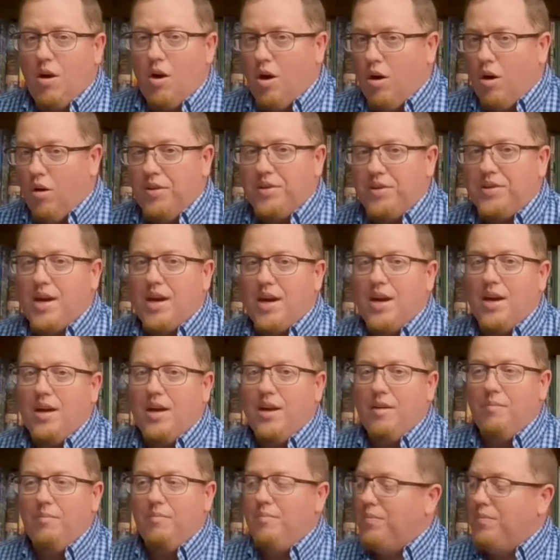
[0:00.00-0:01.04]
all the
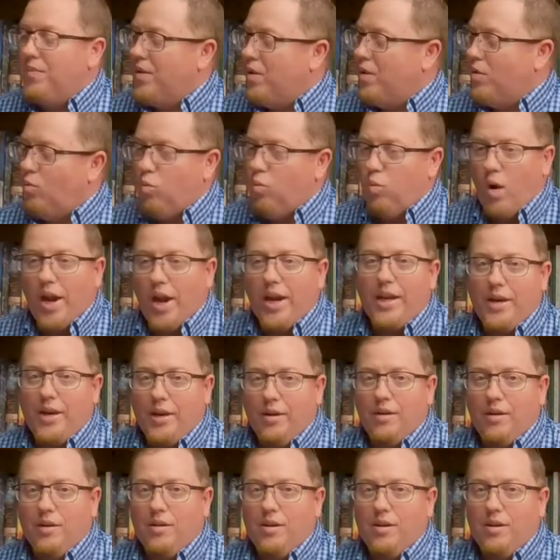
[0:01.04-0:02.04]
time right here.